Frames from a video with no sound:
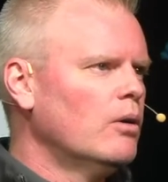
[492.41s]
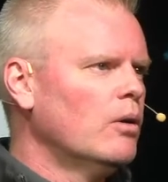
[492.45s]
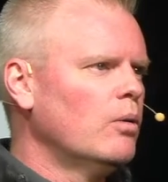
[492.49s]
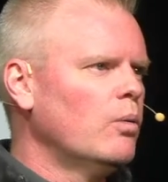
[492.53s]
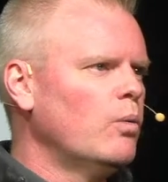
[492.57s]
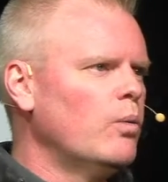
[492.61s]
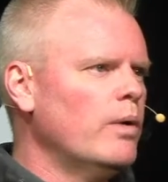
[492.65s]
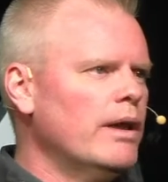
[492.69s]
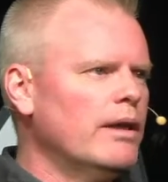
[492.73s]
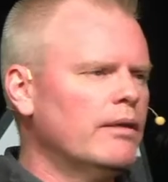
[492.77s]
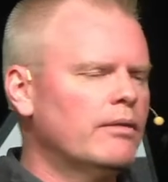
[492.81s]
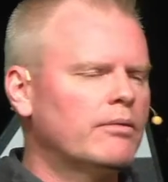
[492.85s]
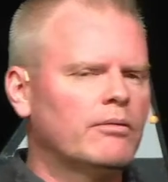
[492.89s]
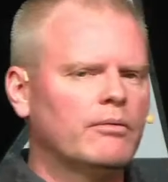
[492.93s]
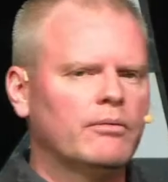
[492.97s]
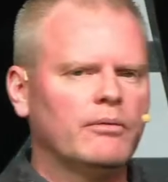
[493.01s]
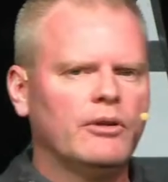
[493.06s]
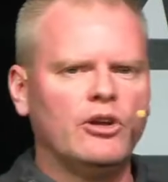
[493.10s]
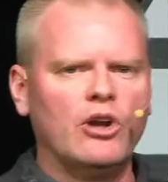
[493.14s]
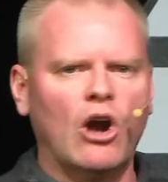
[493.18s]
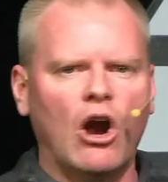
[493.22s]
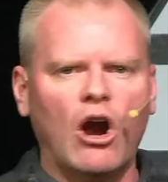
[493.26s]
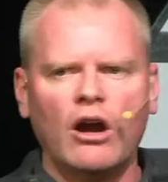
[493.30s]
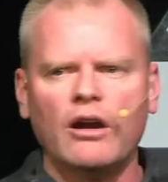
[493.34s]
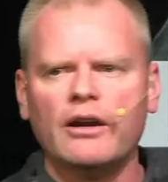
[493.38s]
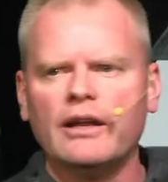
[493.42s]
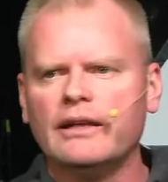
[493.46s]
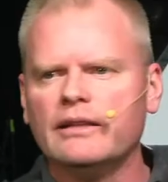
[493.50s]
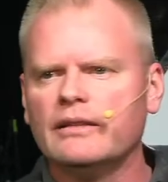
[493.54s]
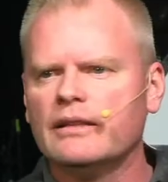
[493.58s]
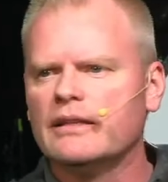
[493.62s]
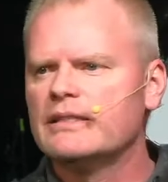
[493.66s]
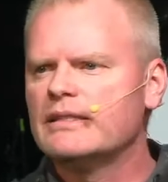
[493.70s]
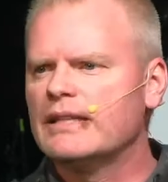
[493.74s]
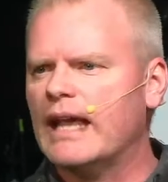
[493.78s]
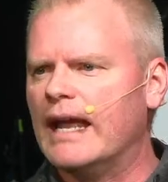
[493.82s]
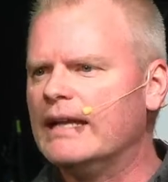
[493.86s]
with guarding
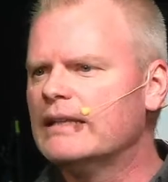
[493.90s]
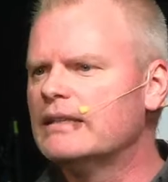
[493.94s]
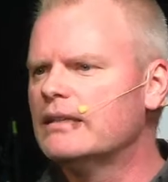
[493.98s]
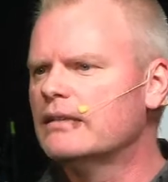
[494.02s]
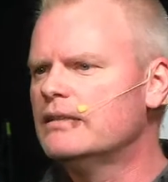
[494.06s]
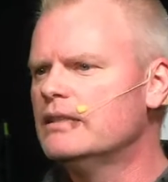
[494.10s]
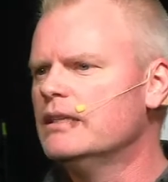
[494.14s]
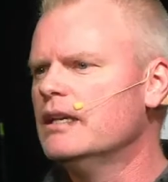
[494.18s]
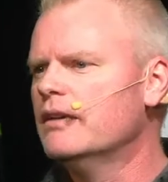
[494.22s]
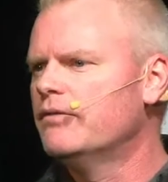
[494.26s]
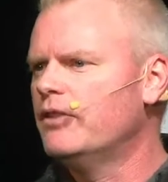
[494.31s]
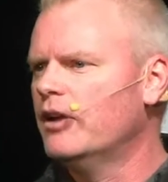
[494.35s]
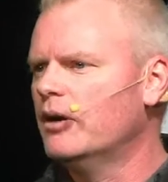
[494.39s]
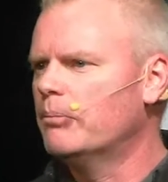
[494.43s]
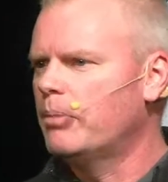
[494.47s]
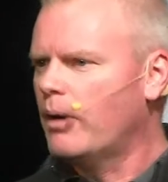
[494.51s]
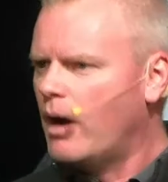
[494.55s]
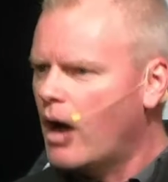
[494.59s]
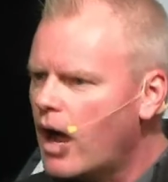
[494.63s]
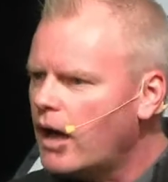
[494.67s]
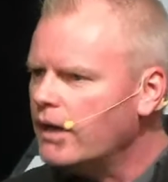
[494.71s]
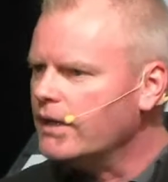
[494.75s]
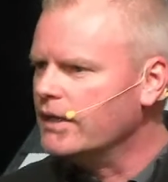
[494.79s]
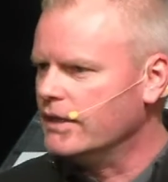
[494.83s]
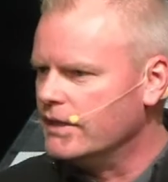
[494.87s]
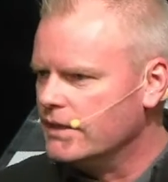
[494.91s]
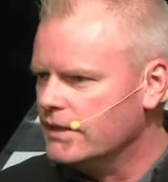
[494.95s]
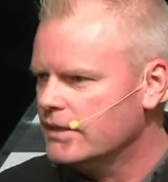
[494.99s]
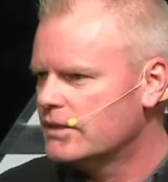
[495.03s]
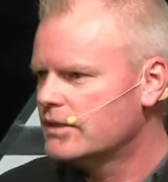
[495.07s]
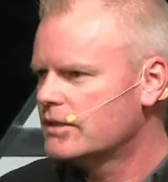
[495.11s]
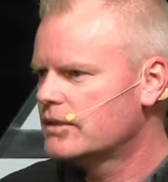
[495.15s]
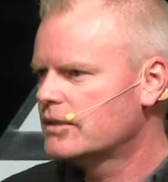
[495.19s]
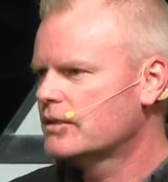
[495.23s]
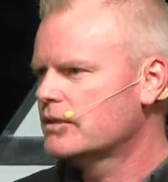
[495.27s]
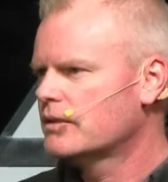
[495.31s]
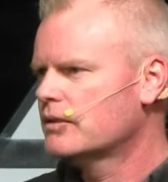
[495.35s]
the sanctity of their
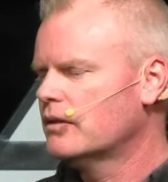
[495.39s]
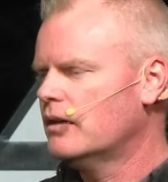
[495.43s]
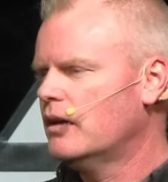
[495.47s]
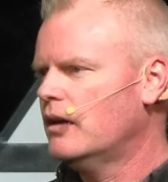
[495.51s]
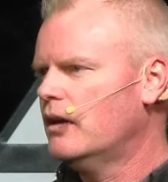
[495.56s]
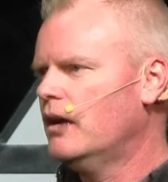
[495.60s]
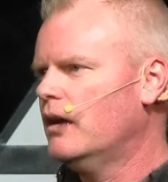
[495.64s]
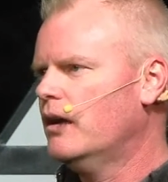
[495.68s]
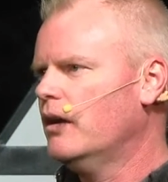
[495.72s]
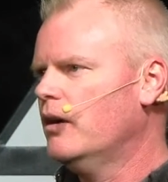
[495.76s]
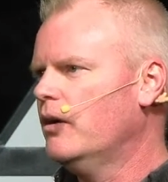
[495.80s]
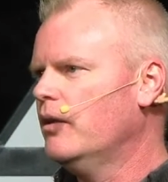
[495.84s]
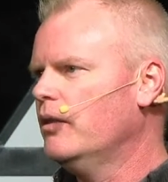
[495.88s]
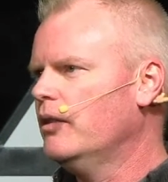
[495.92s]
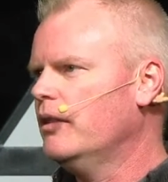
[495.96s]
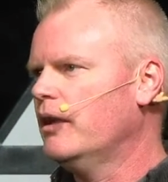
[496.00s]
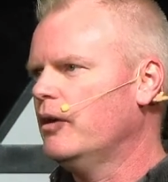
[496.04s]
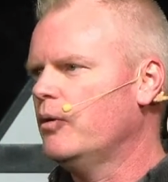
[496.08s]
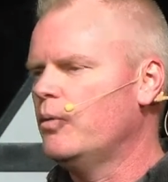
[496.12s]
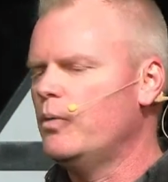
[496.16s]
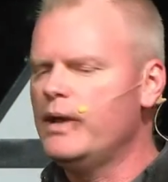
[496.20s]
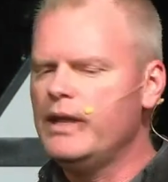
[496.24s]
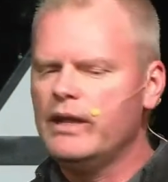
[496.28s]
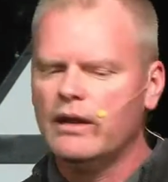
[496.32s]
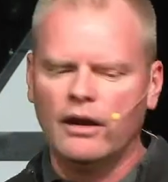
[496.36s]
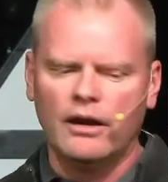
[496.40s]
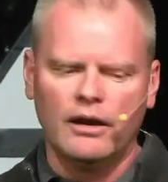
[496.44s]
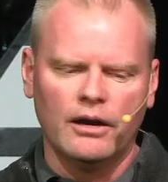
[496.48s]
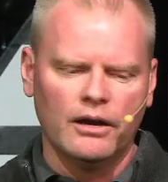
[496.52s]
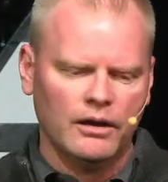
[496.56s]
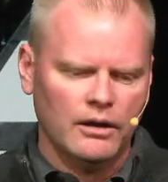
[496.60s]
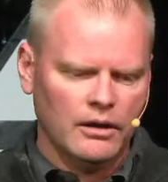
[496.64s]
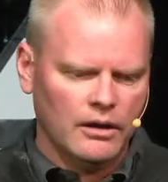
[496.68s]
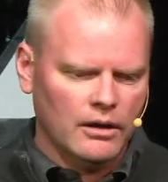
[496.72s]
bodies. Uh, like we are